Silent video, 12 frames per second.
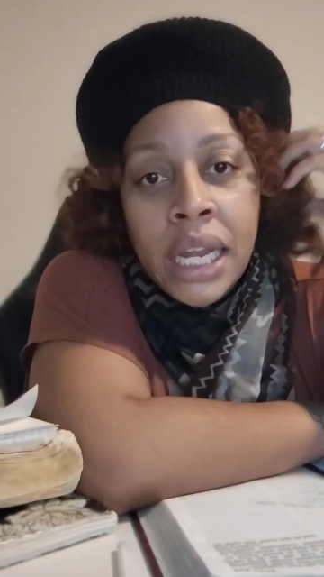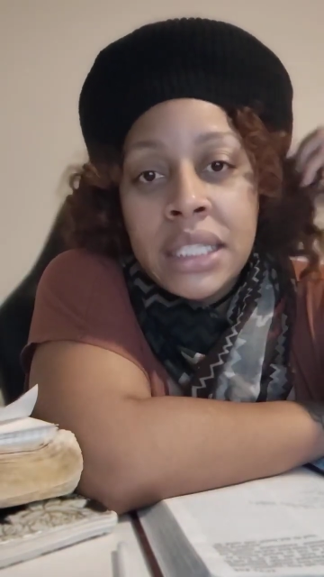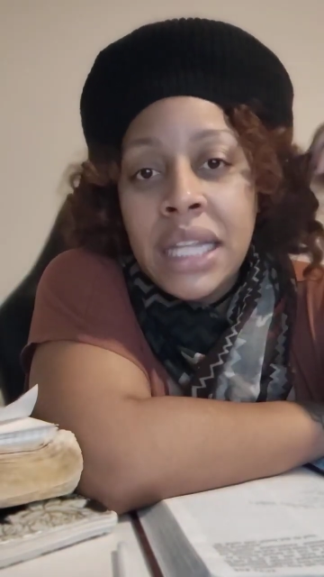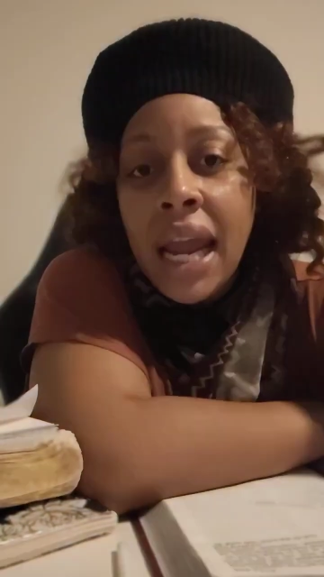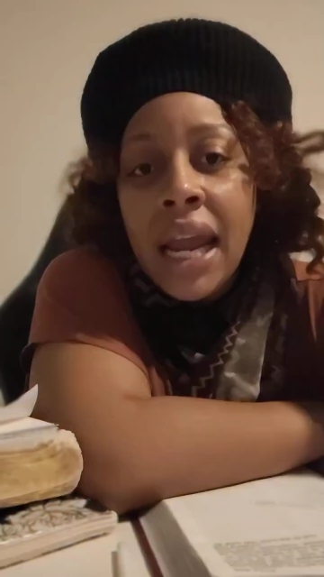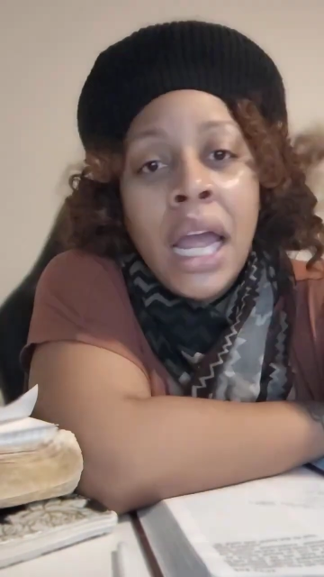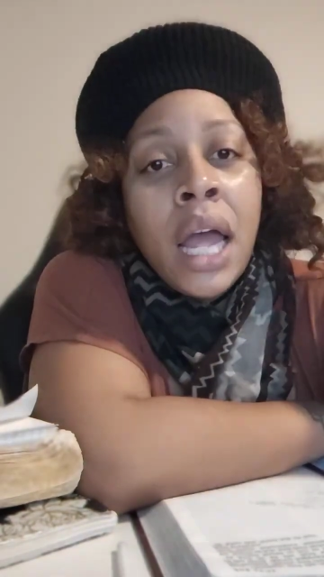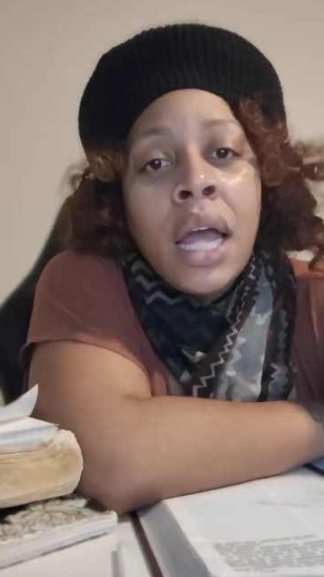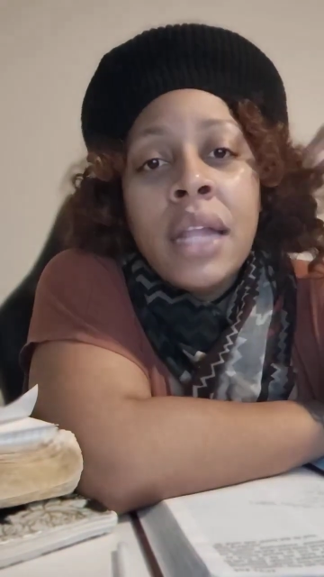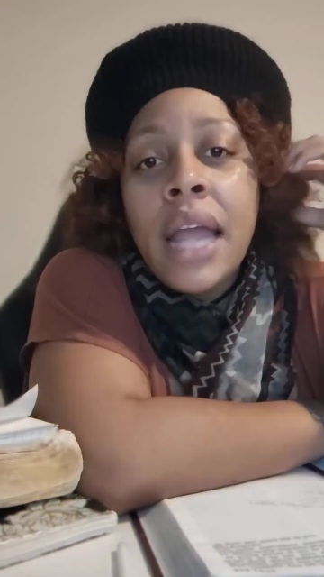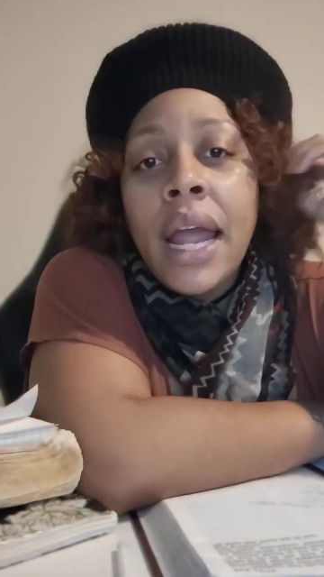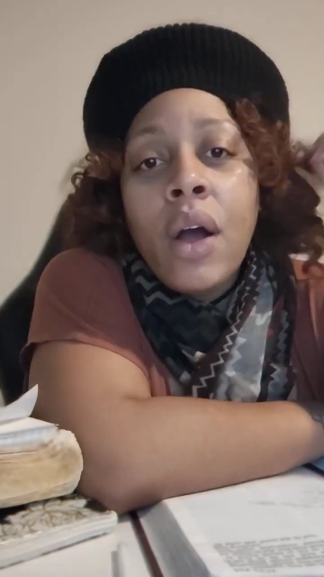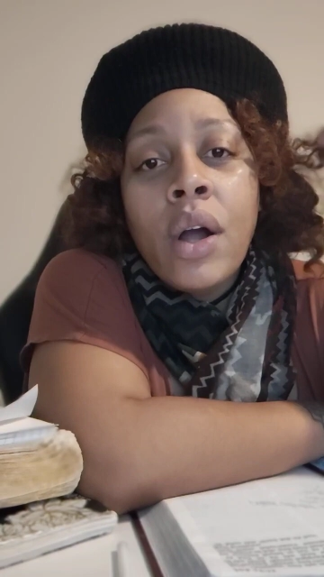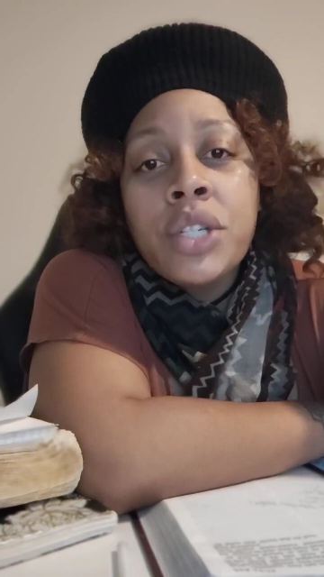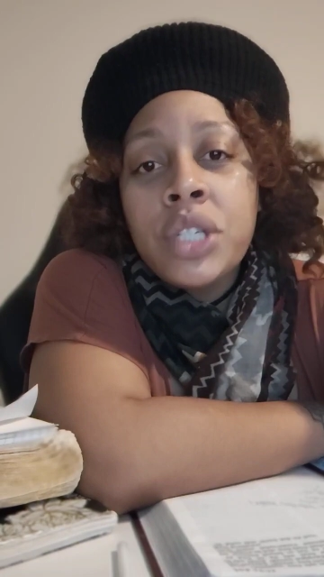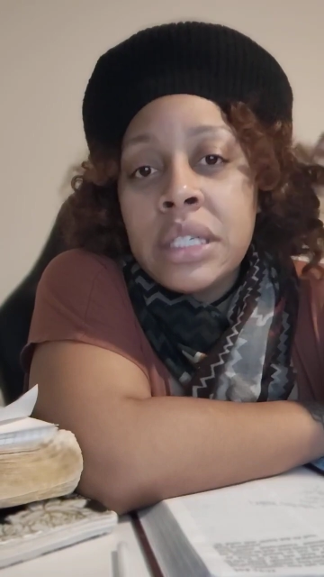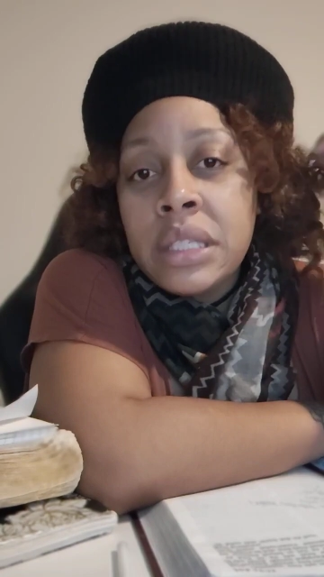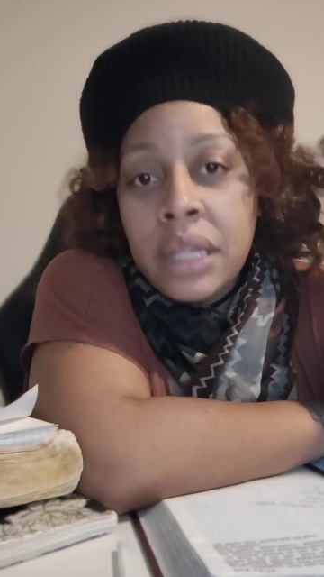They they are
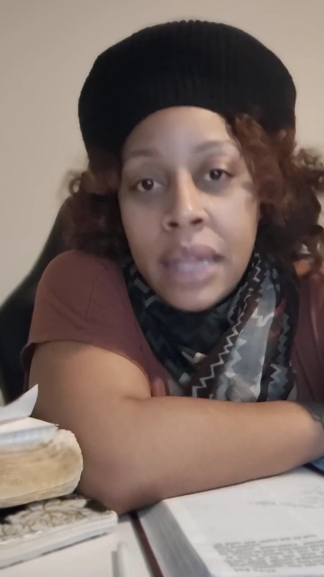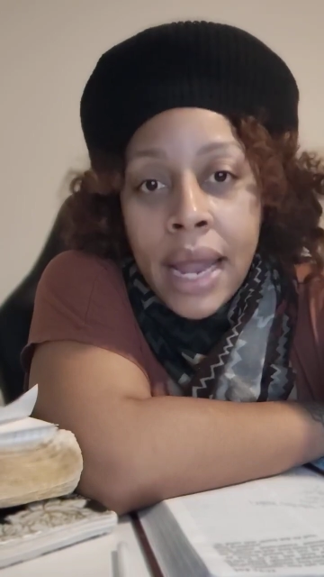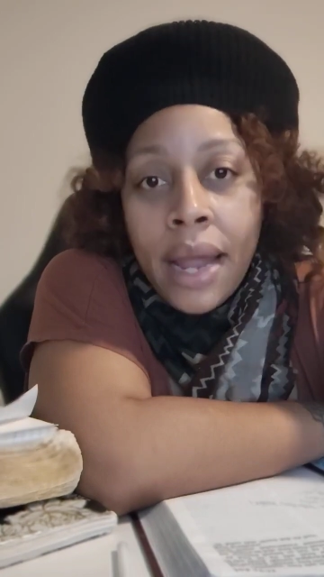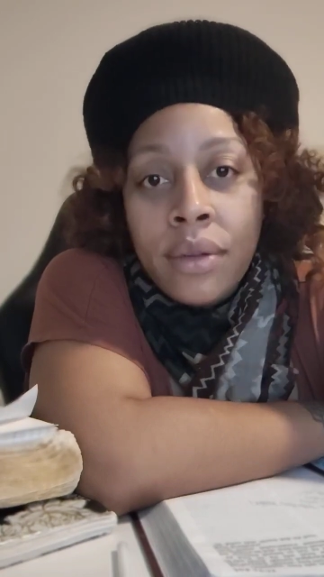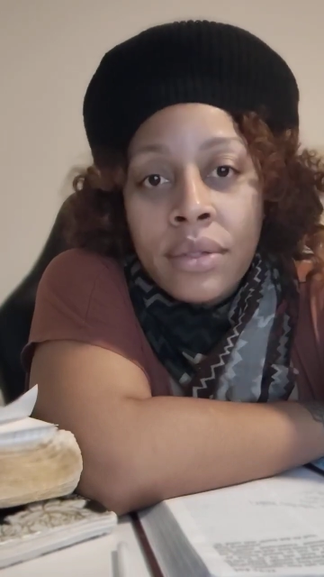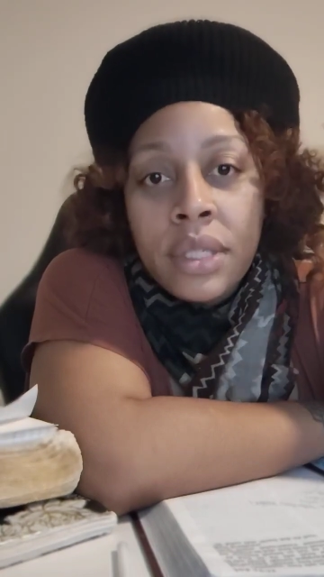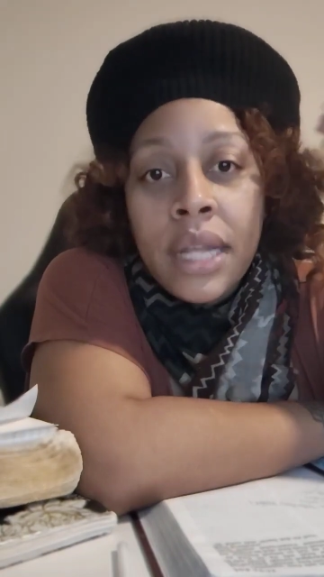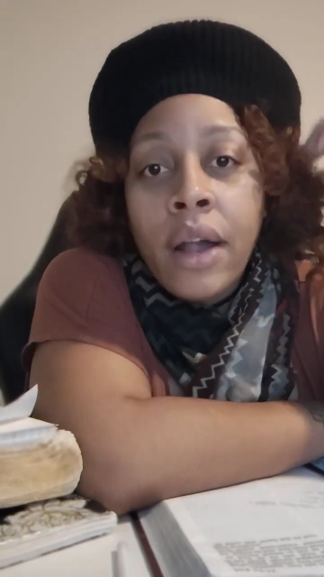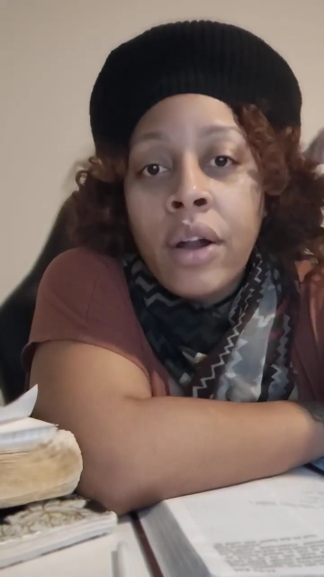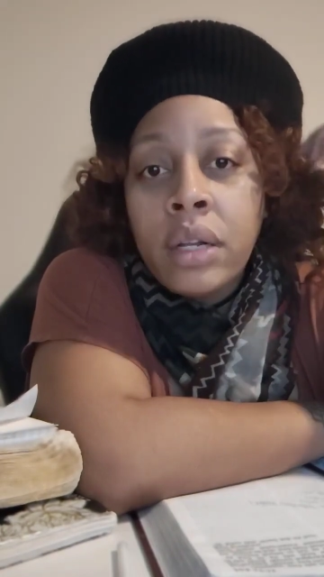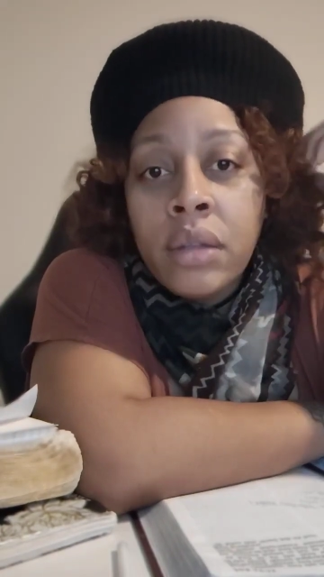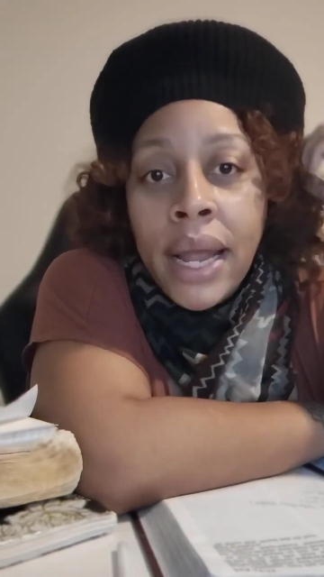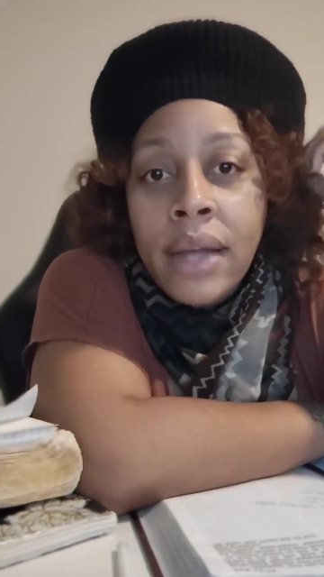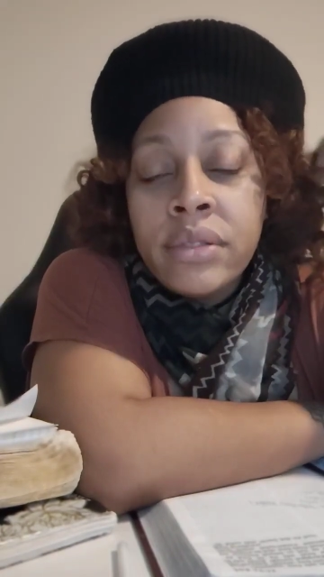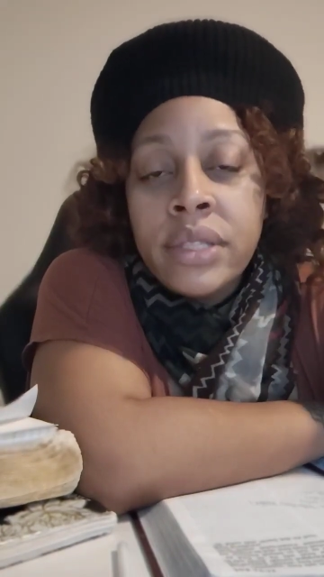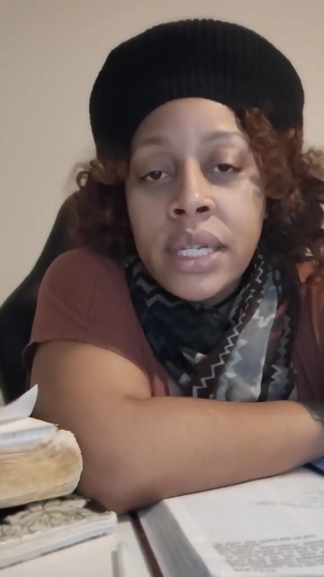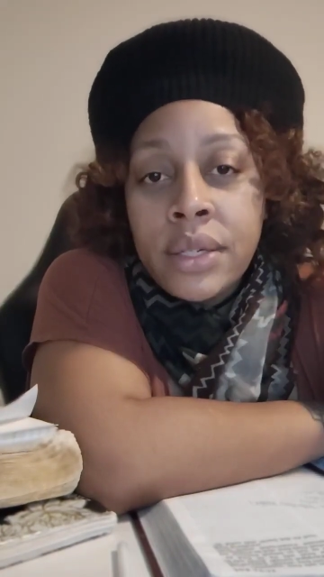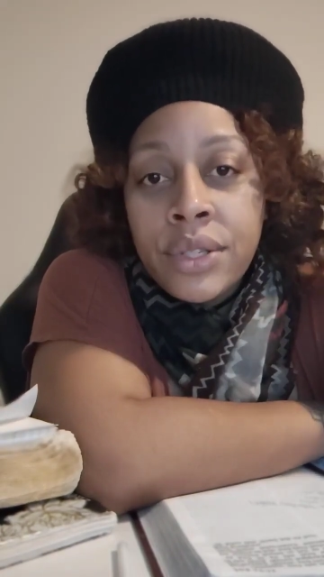just clowns. They are clowns
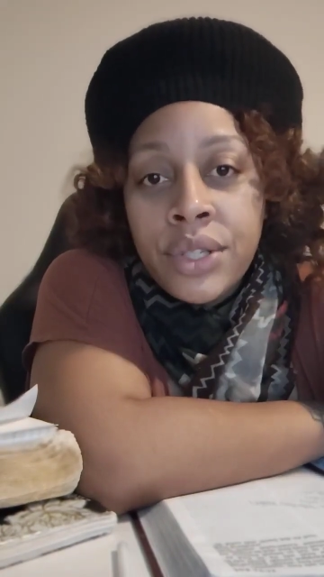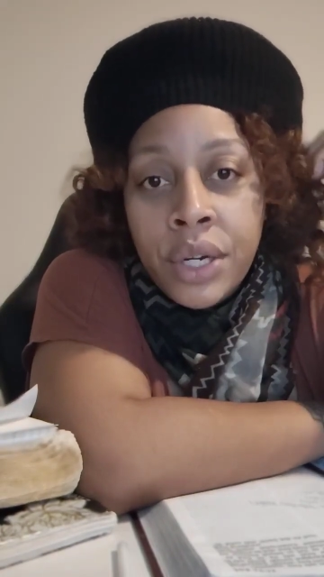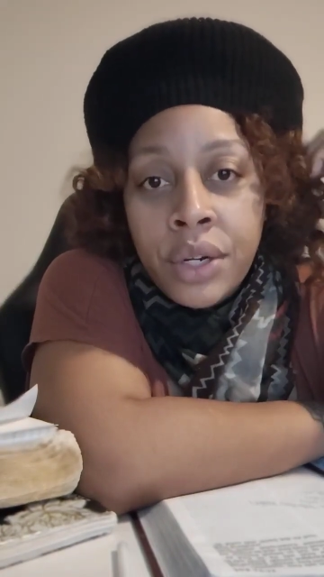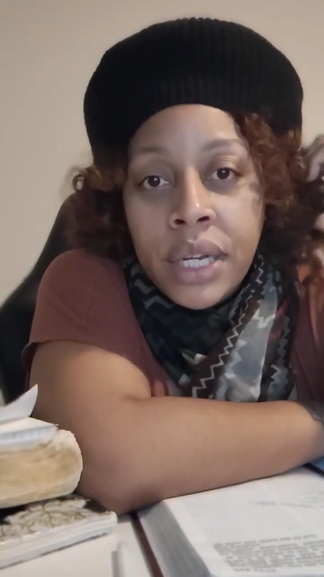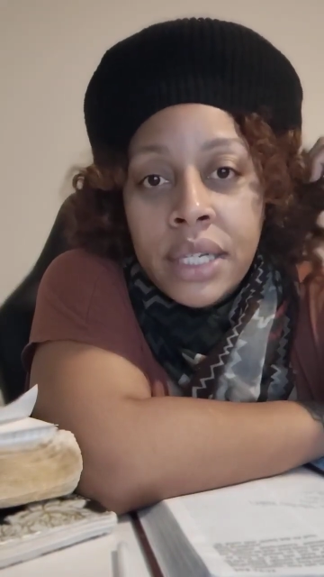in a circus.